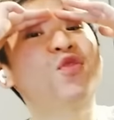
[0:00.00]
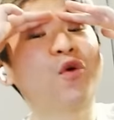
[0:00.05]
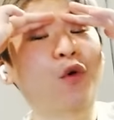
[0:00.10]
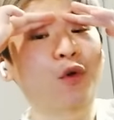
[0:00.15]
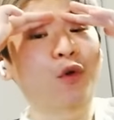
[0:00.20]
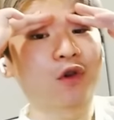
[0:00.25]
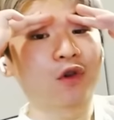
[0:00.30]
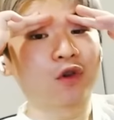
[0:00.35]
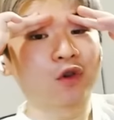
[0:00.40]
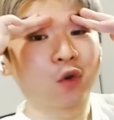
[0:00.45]

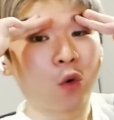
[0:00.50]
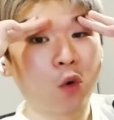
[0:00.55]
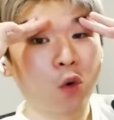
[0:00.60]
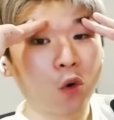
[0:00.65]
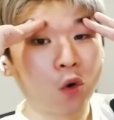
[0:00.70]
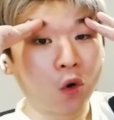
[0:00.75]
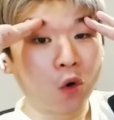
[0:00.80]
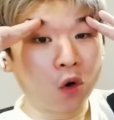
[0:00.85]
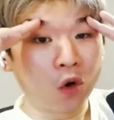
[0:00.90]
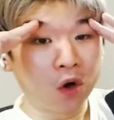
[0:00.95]

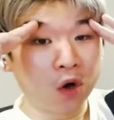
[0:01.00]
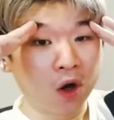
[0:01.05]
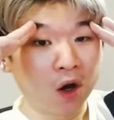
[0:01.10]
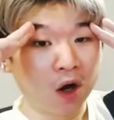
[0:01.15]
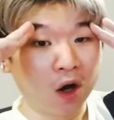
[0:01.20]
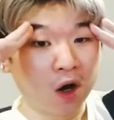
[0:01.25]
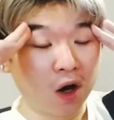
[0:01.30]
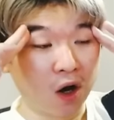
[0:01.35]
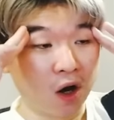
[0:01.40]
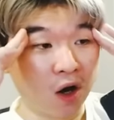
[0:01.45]
lore
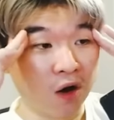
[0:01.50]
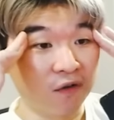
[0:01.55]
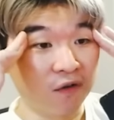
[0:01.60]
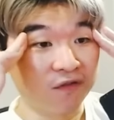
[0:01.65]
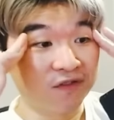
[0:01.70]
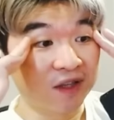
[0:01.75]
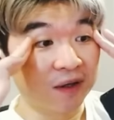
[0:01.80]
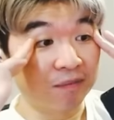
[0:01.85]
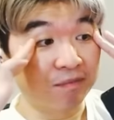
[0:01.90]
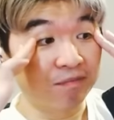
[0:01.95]

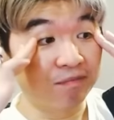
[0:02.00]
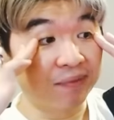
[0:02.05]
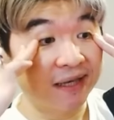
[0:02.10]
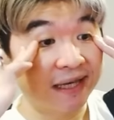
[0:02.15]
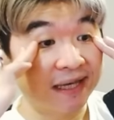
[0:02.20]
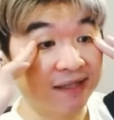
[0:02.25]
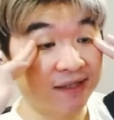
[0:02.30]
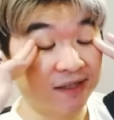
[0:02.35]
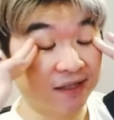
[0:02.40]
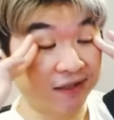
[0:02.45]
of the
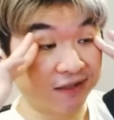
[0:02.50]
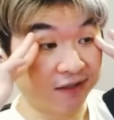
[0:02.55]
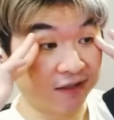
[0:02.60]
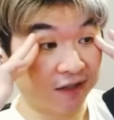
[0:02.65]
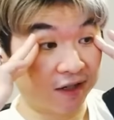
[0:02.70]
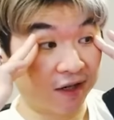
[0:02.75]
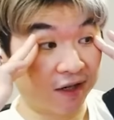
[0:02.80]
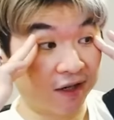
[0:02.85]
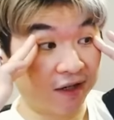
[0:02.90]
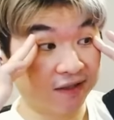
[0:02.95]
pizza
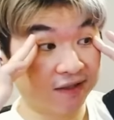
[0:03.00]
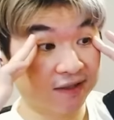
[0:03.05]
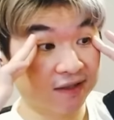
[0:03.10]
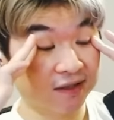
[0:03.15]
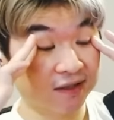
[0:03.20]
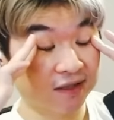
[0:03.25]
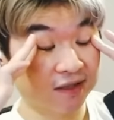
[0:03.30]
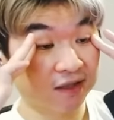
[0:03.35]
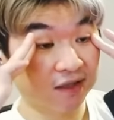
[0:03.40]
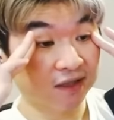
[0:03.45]

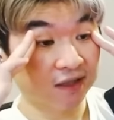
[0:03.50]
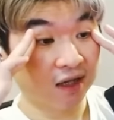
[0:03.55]
sauce